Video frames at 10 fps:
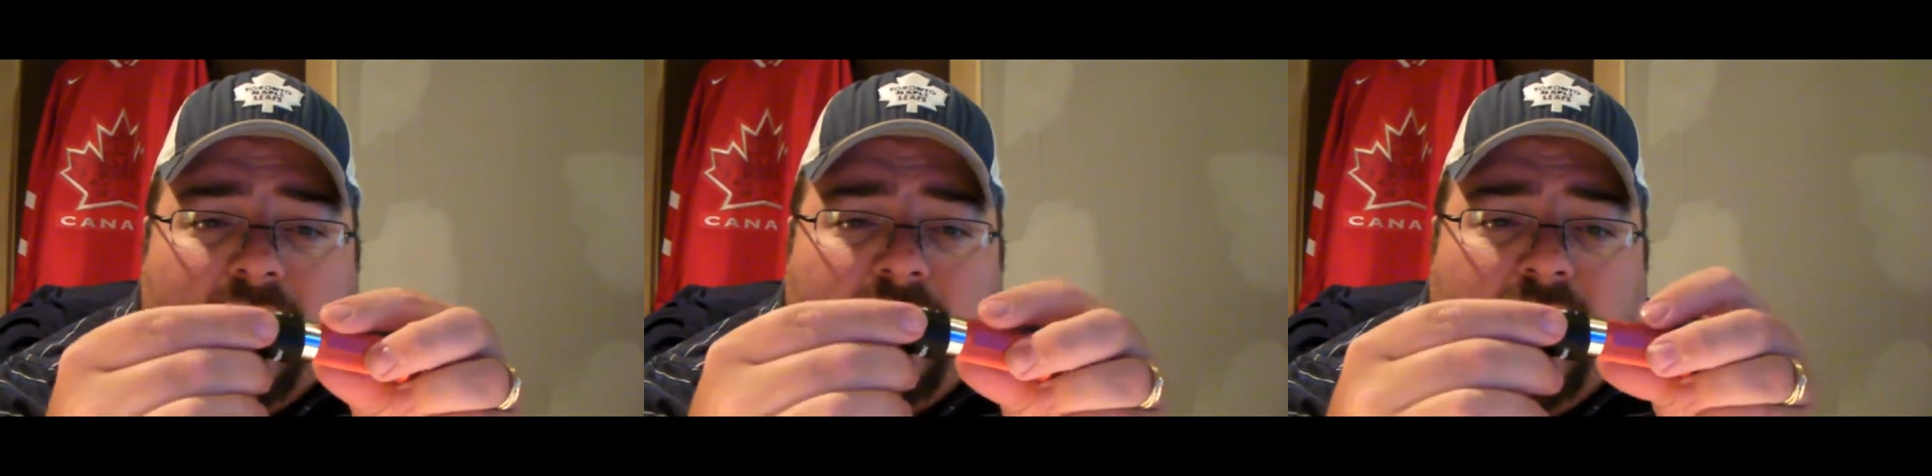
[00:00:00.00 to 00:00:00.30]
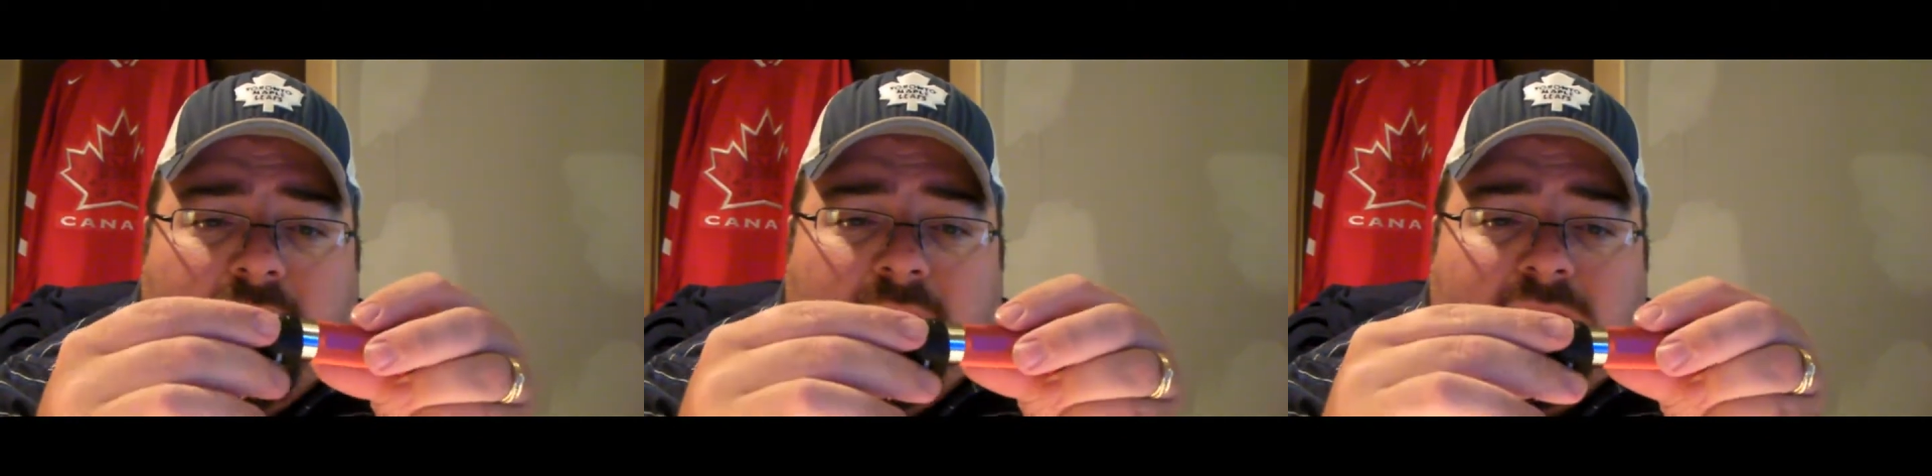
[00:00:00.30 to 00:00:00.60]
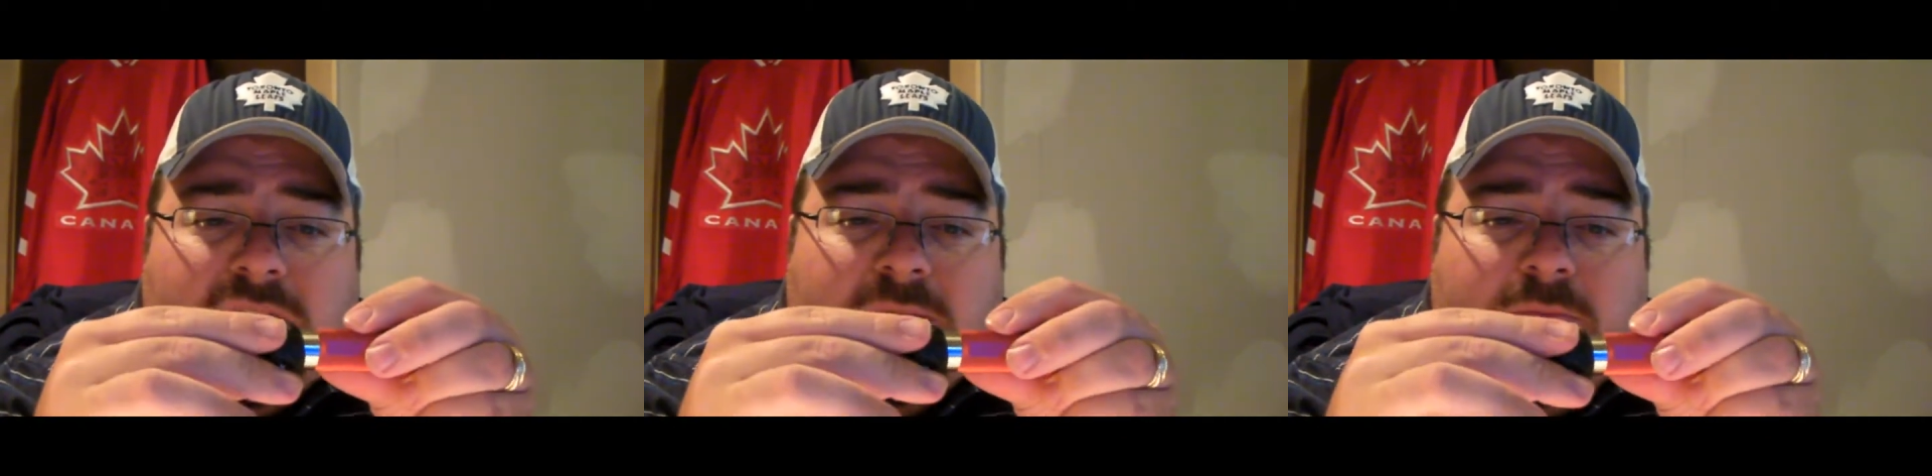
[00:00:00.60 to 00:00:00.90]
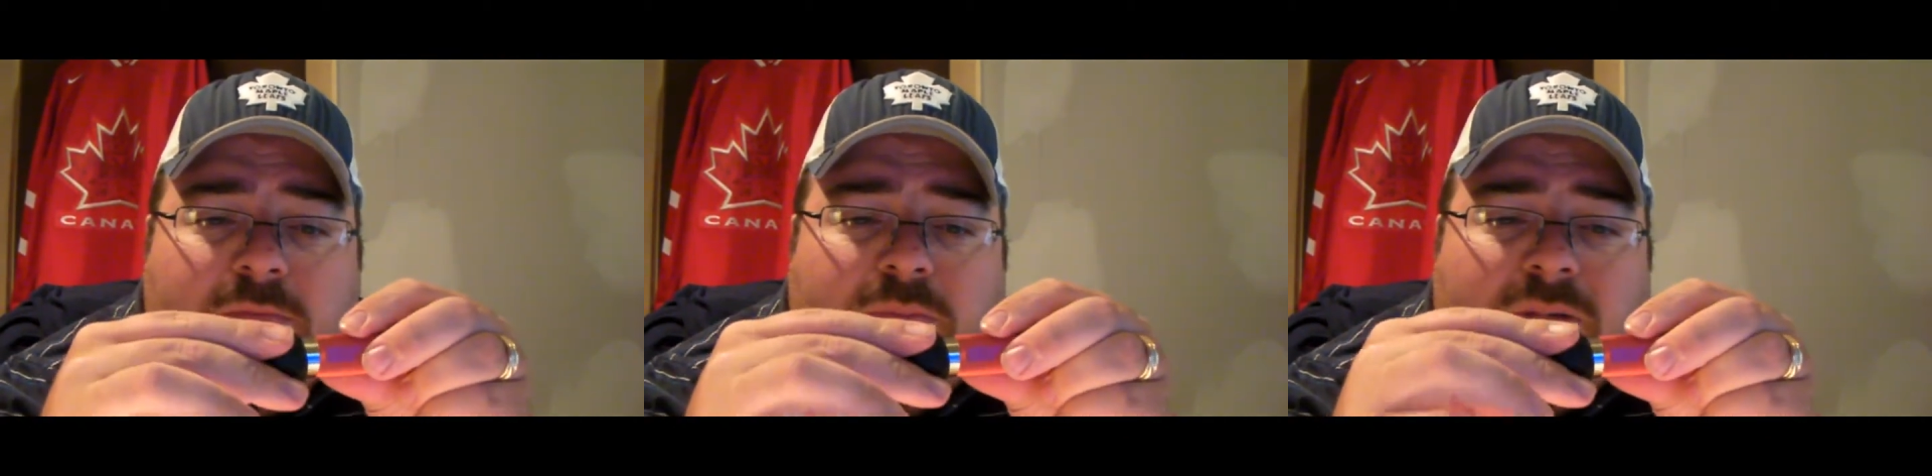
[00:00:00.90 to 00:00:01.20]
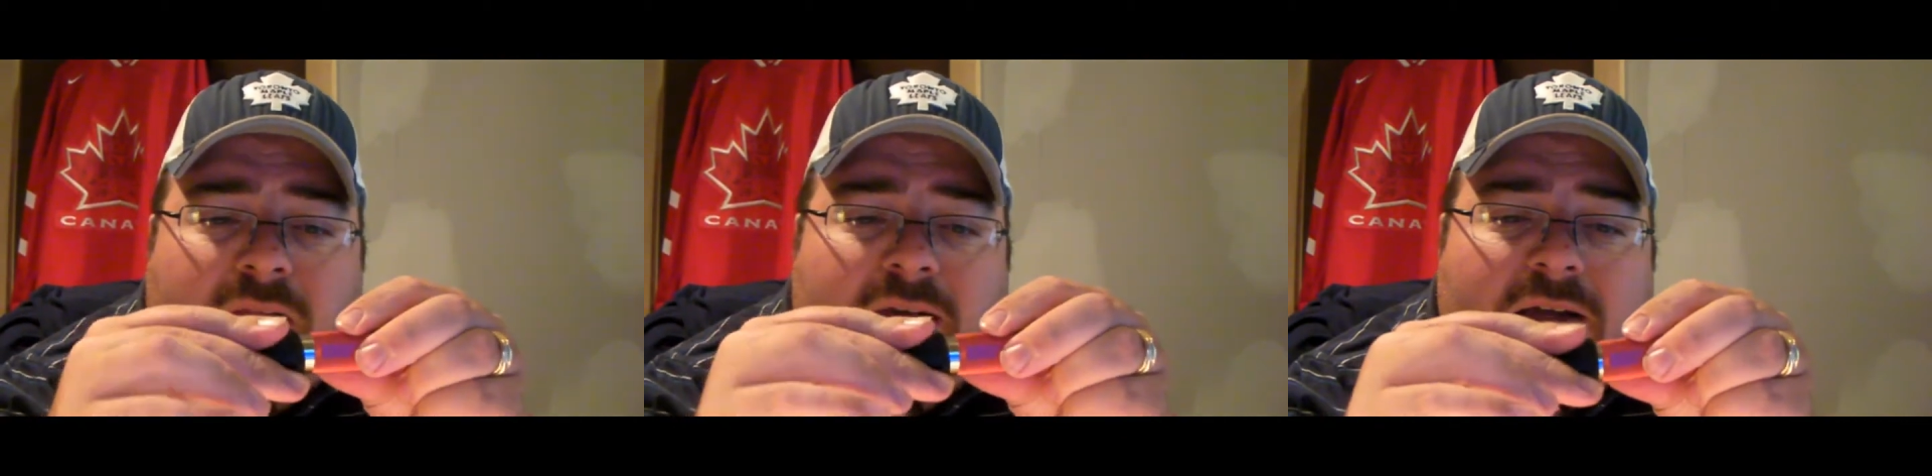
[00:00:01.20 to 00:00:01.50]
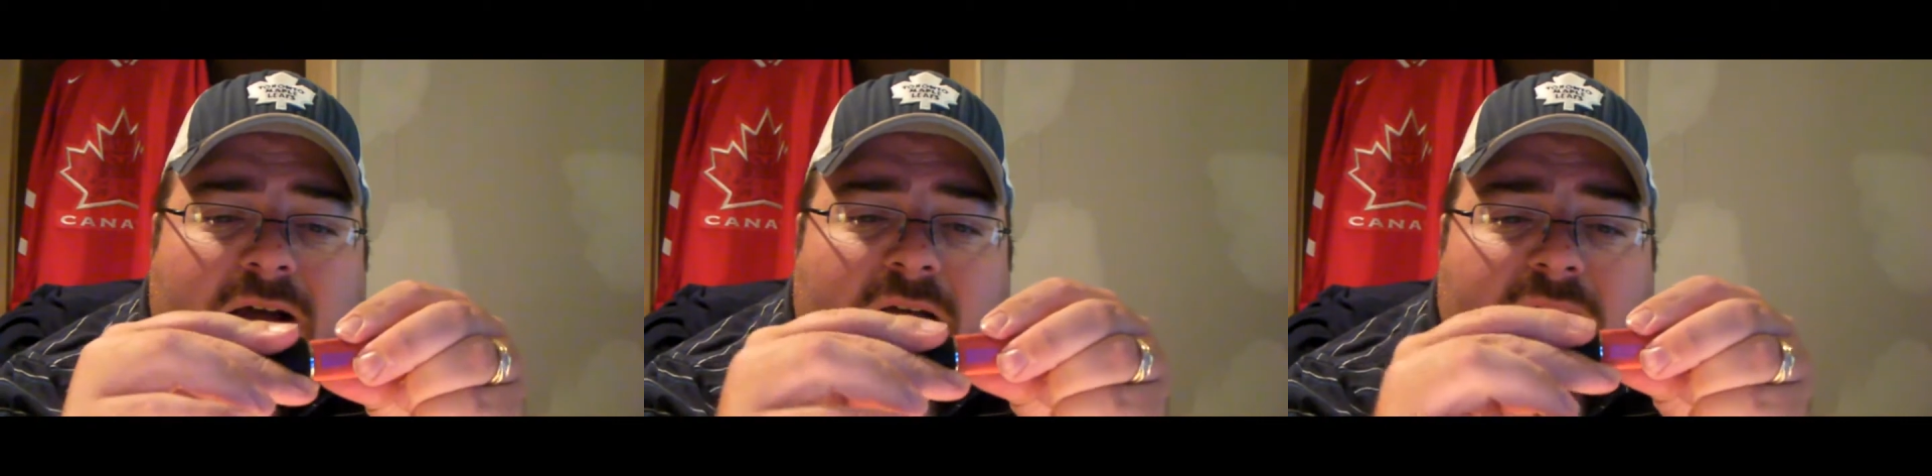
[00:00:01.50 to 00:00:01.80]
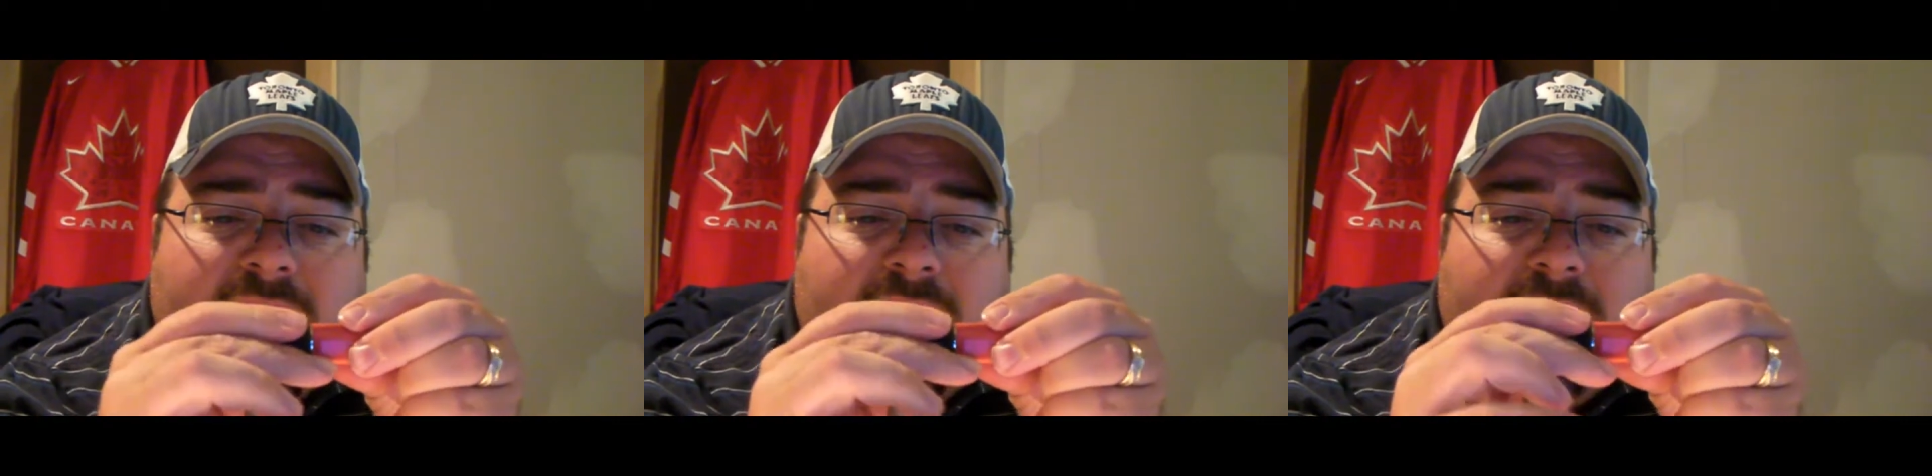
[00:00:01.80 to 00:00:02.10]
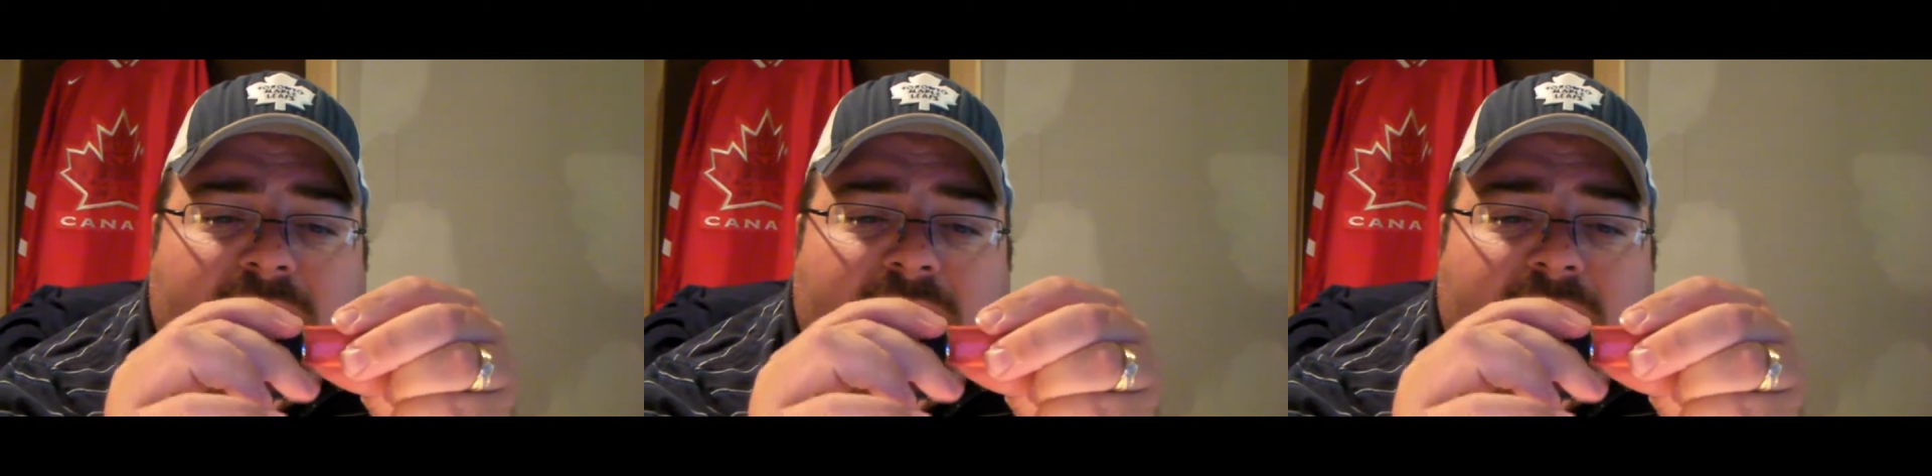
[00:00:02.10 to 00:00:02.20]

you can just plug it onto the